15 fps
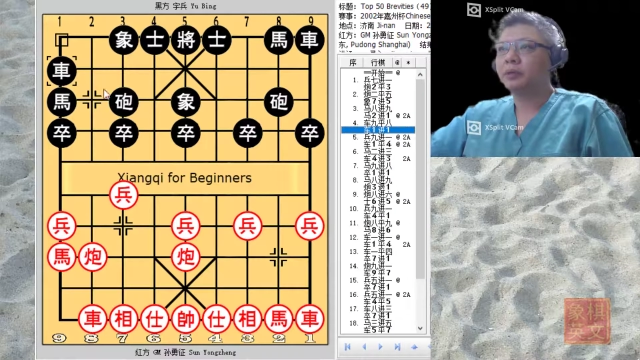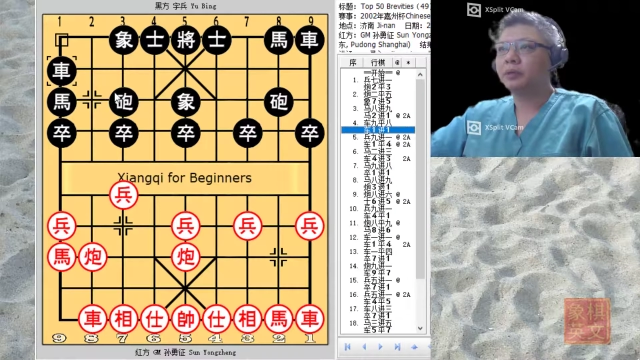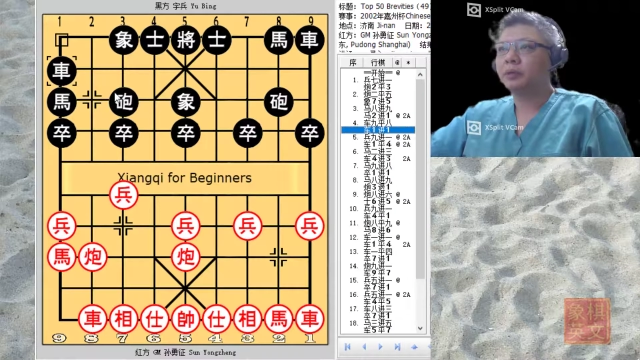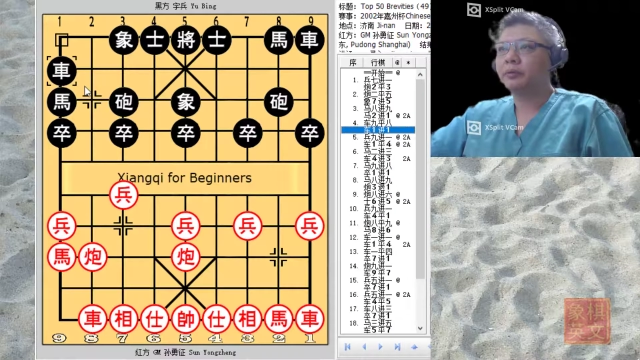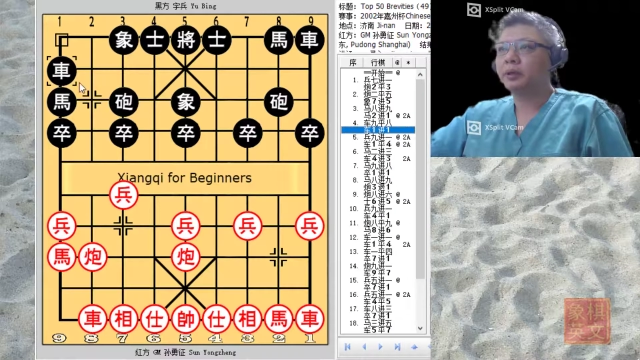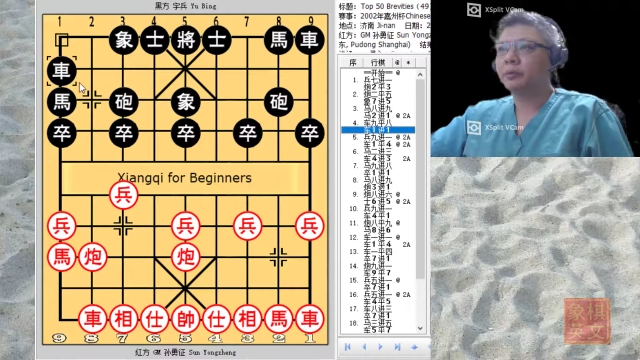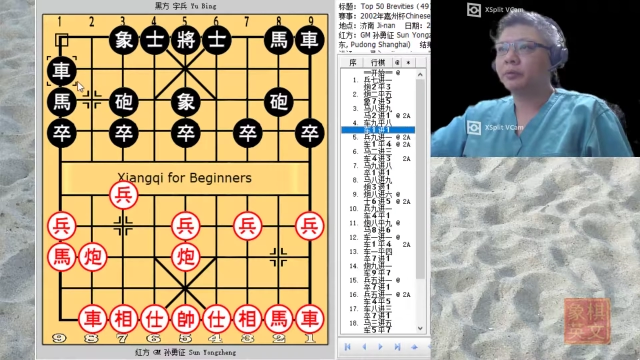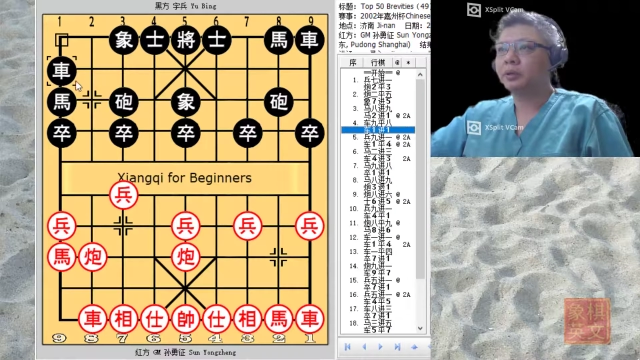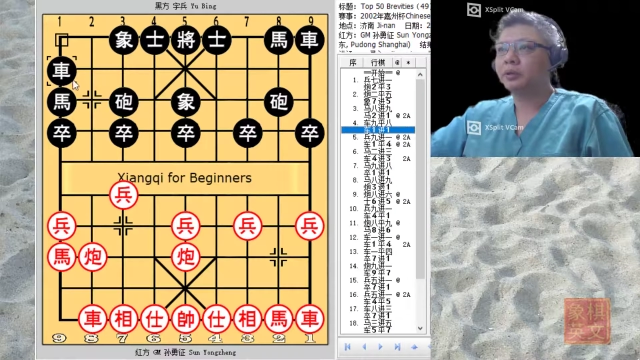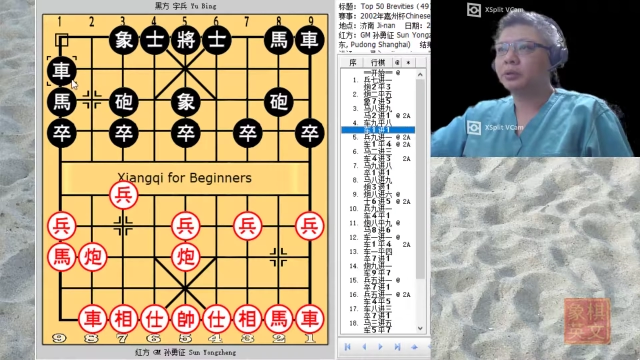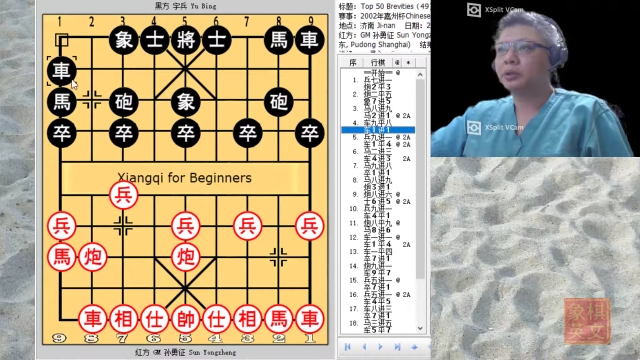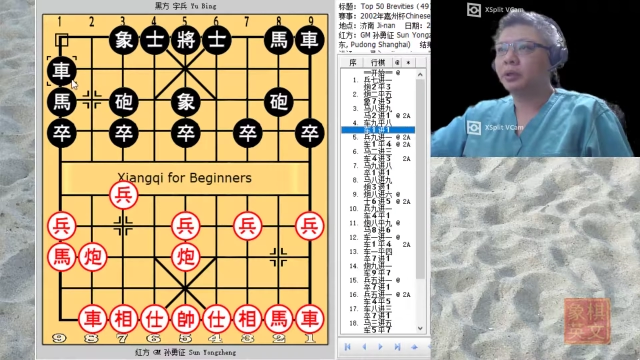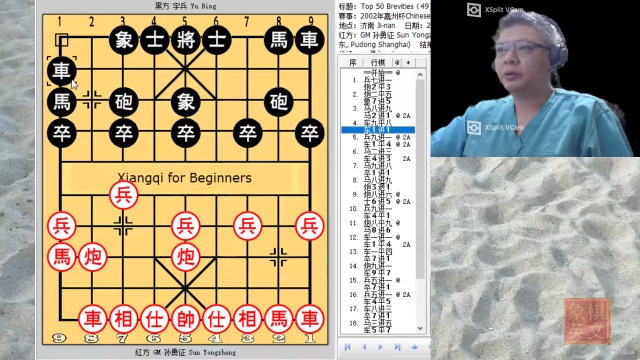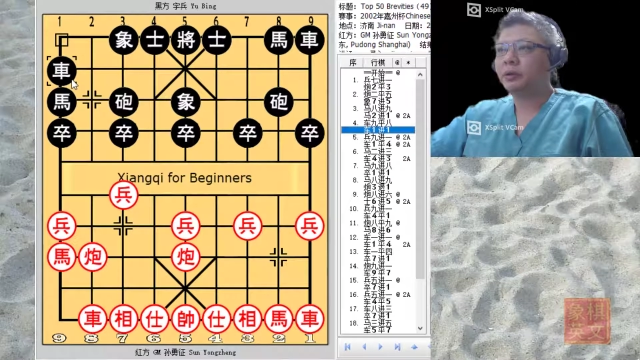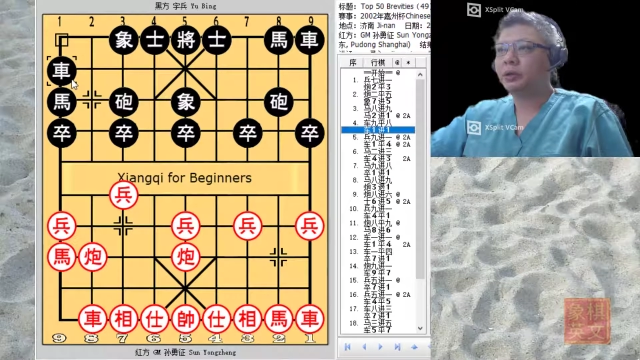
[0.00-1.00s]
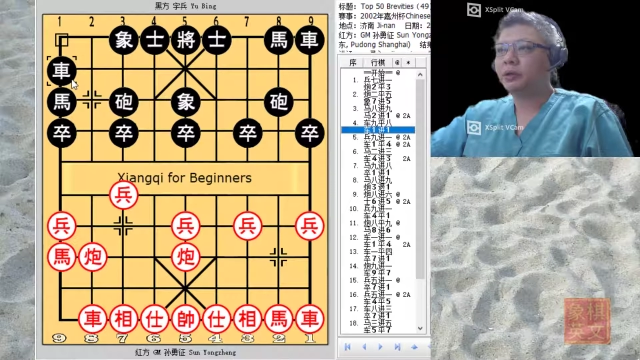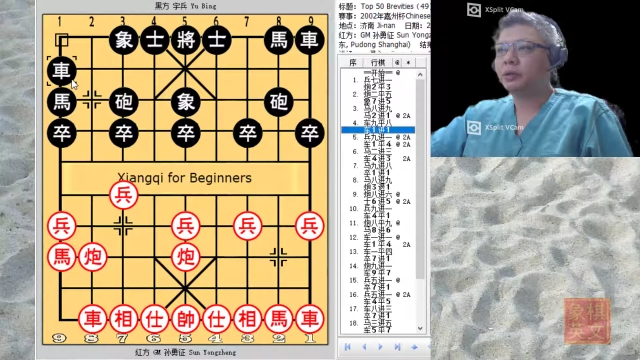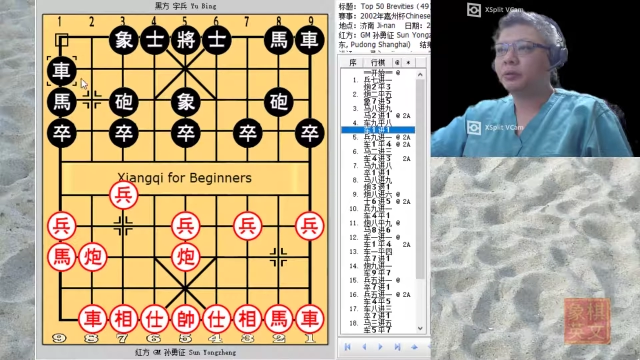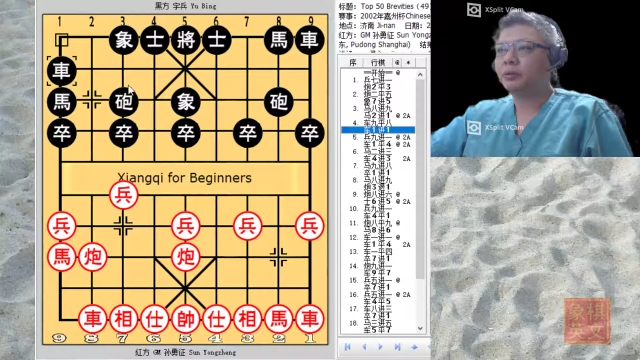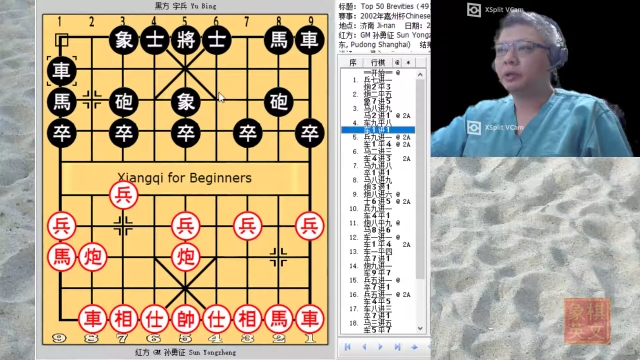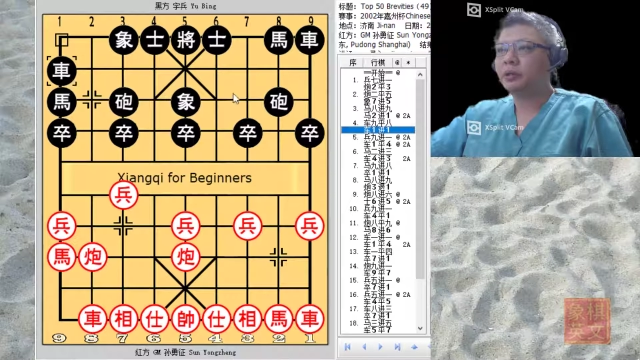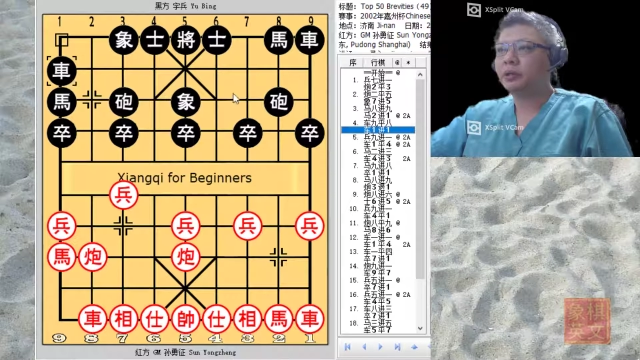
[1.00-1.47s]
develop his chariot
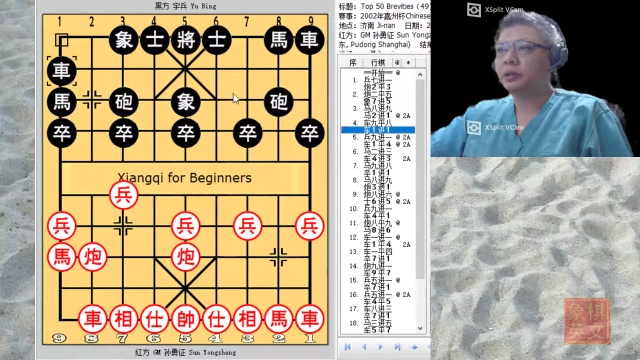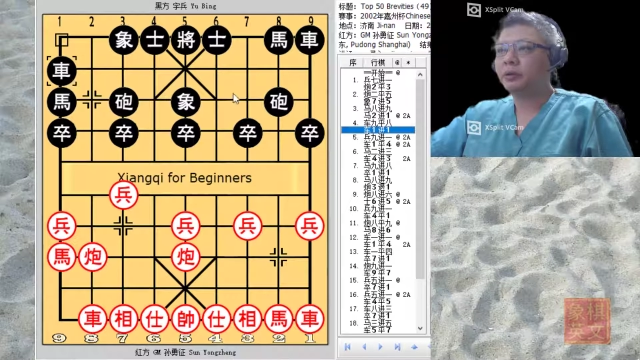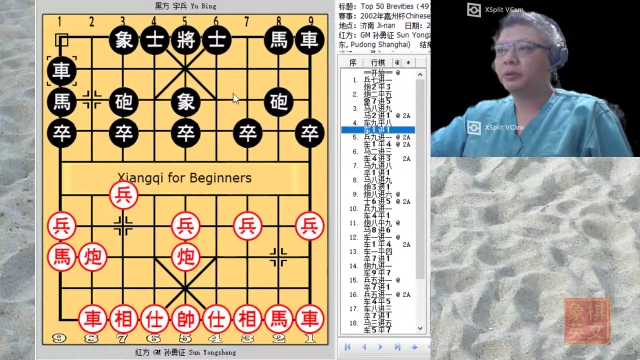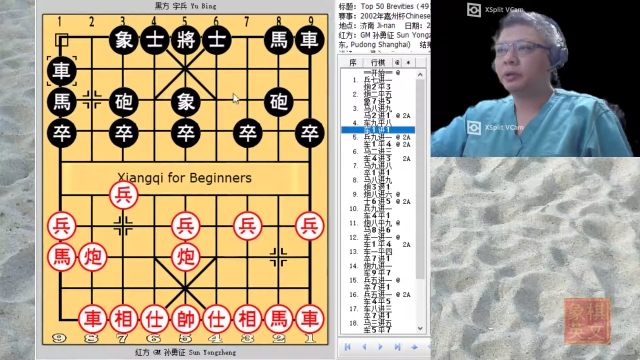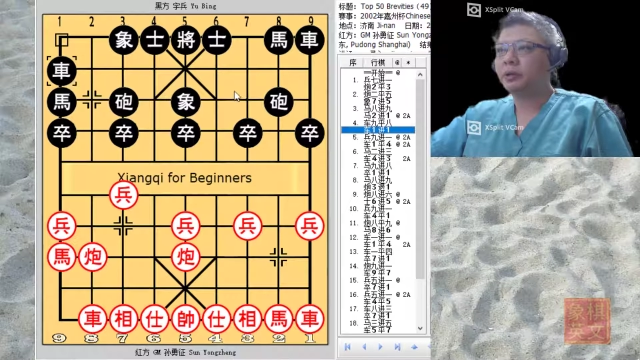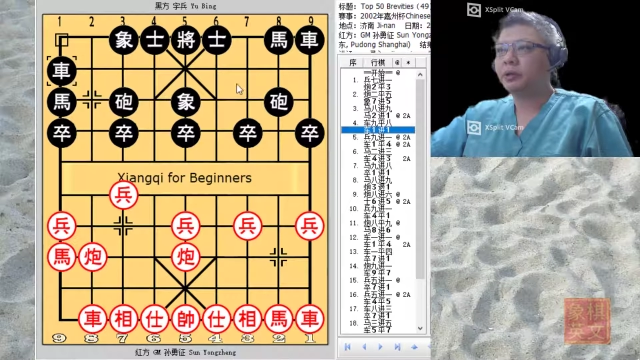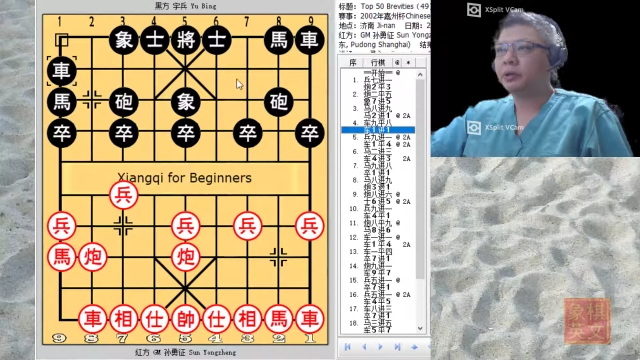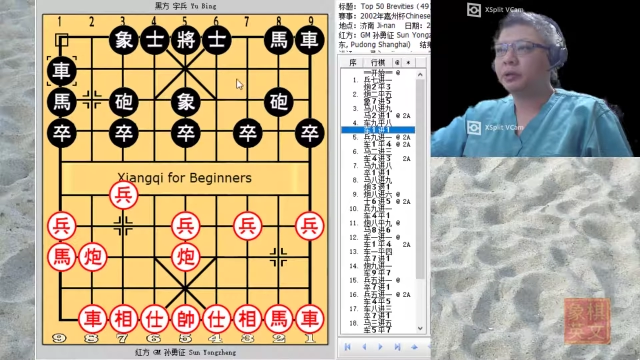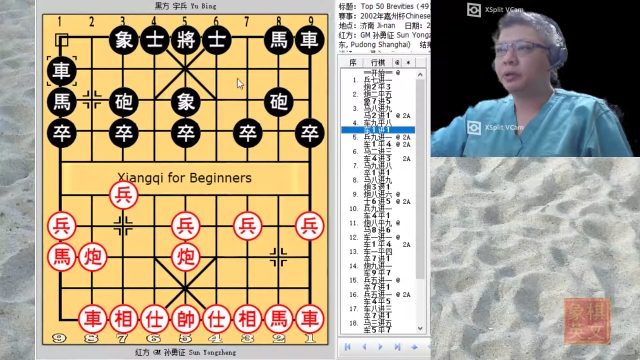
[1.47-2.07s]
as a ranked chariot.